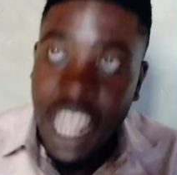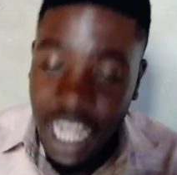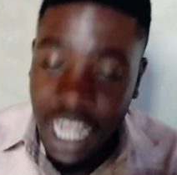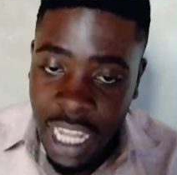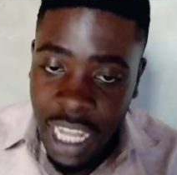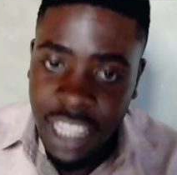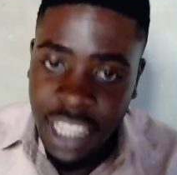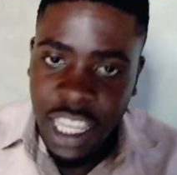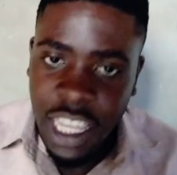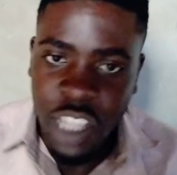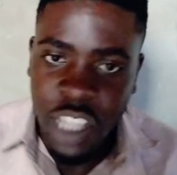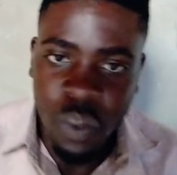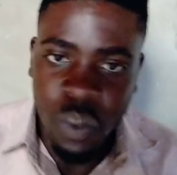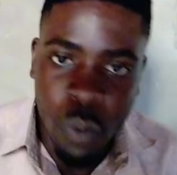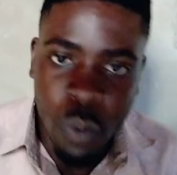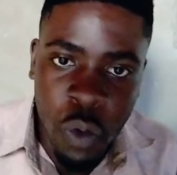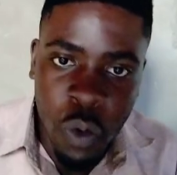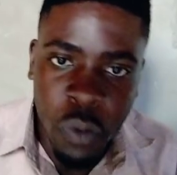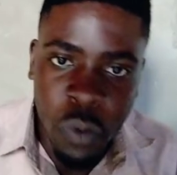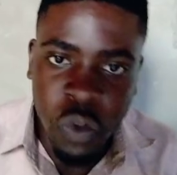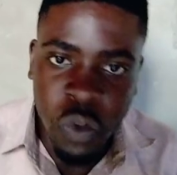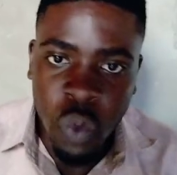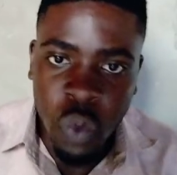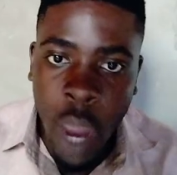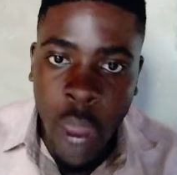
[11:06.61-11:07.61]
Let us
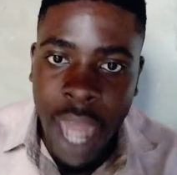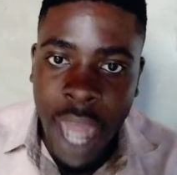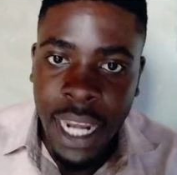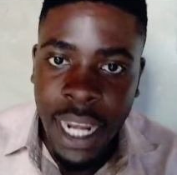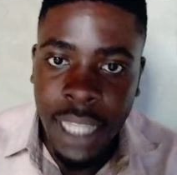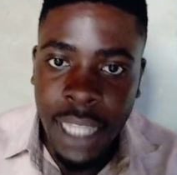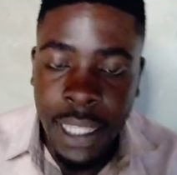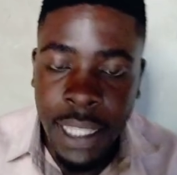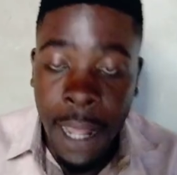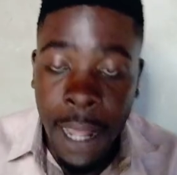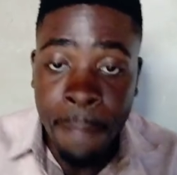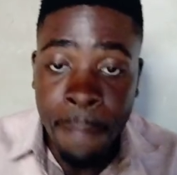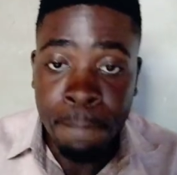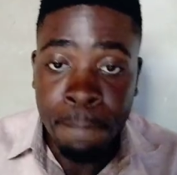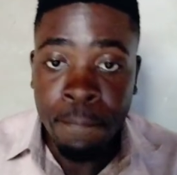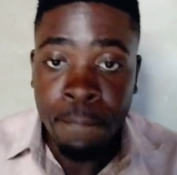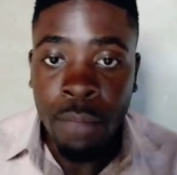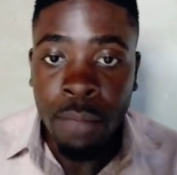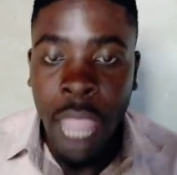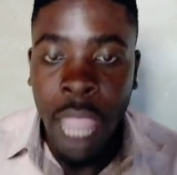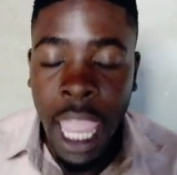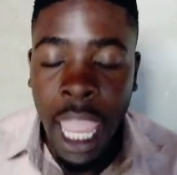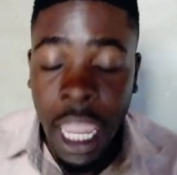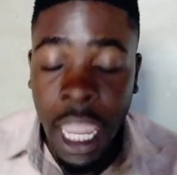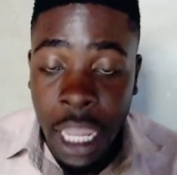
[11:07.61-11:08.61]
move to another
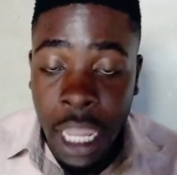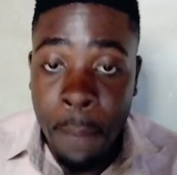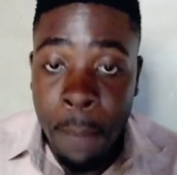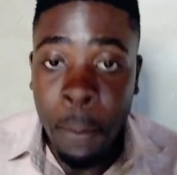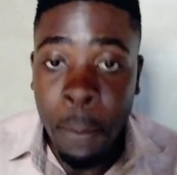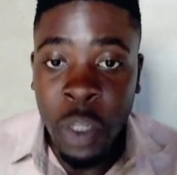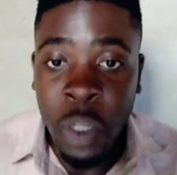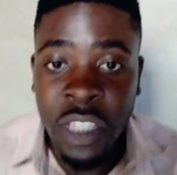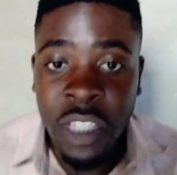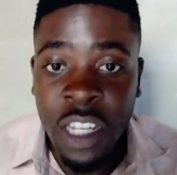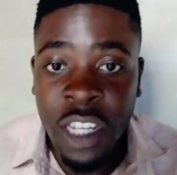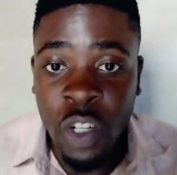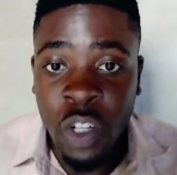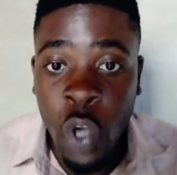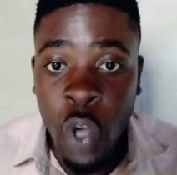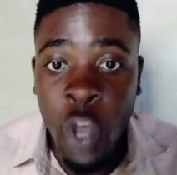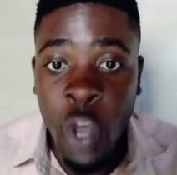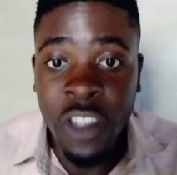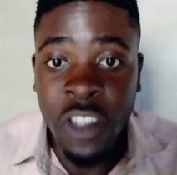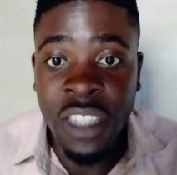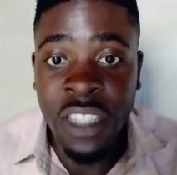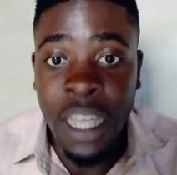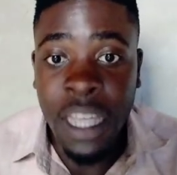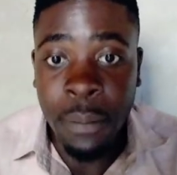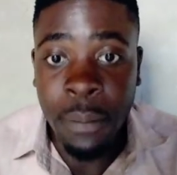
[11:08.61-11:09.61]
important
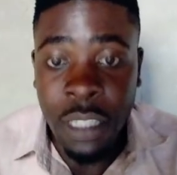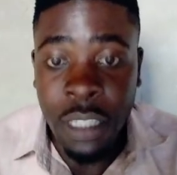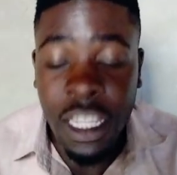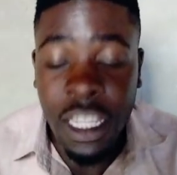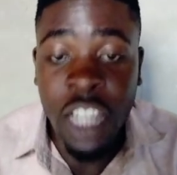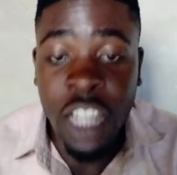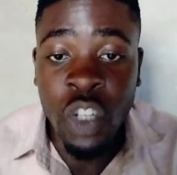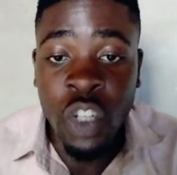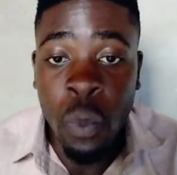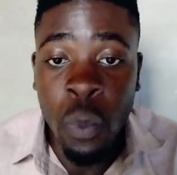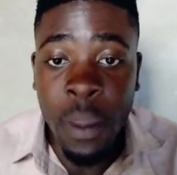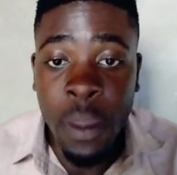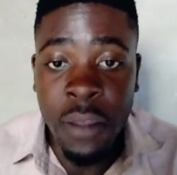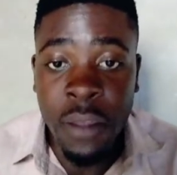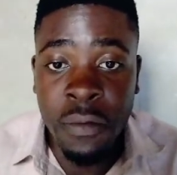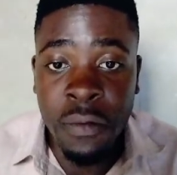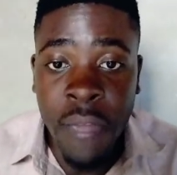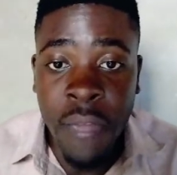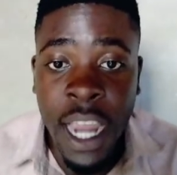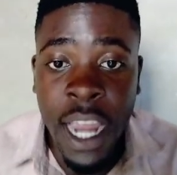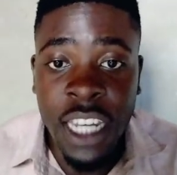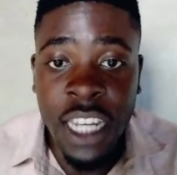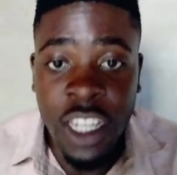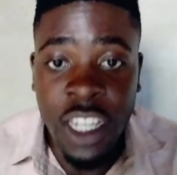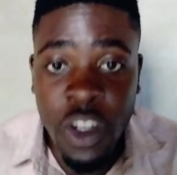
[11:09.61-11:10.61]
concept that you may
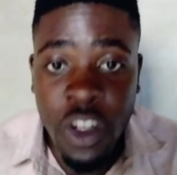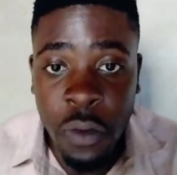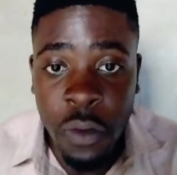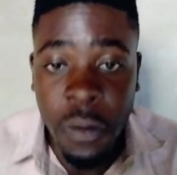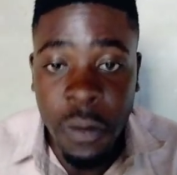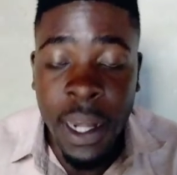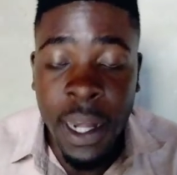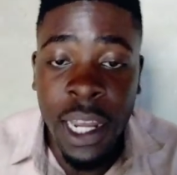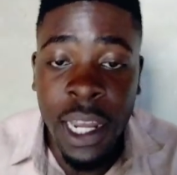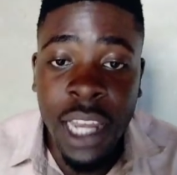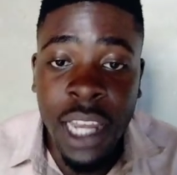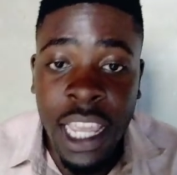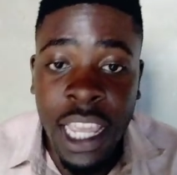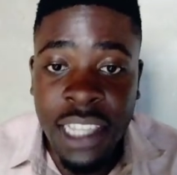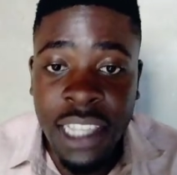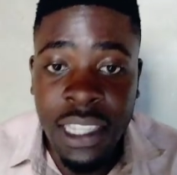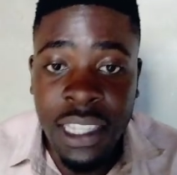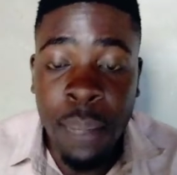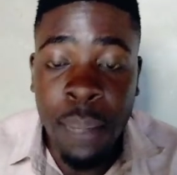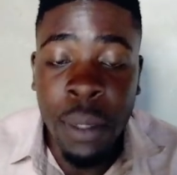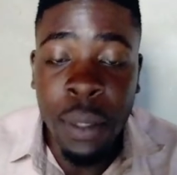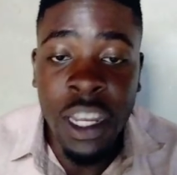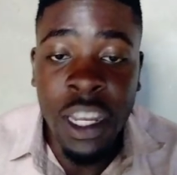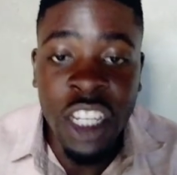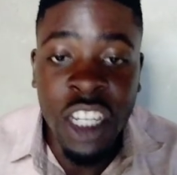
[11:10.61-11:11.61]
find in your final
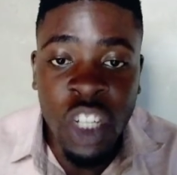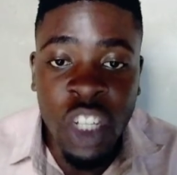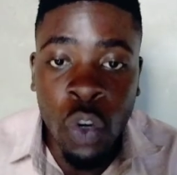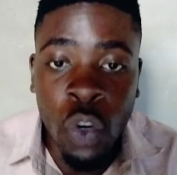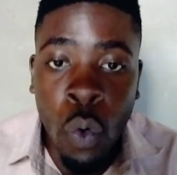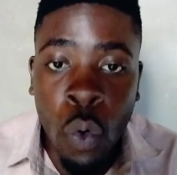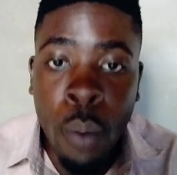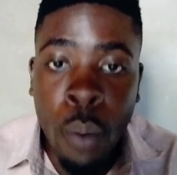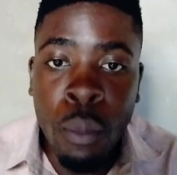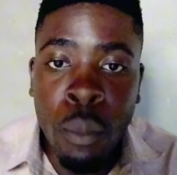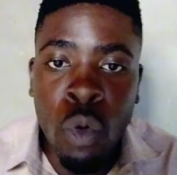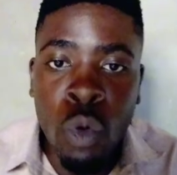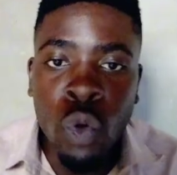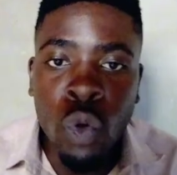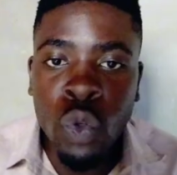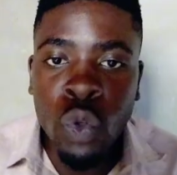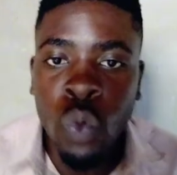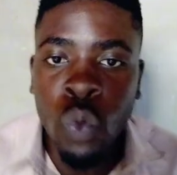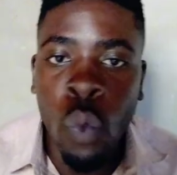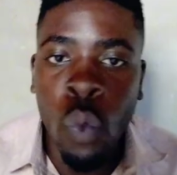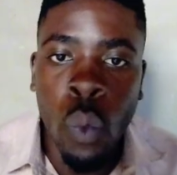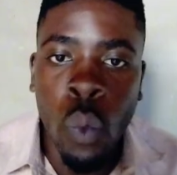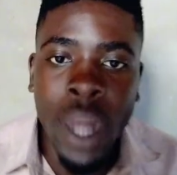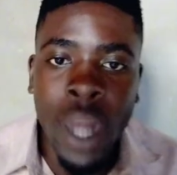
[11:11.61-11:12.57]
examination. Ubuntu.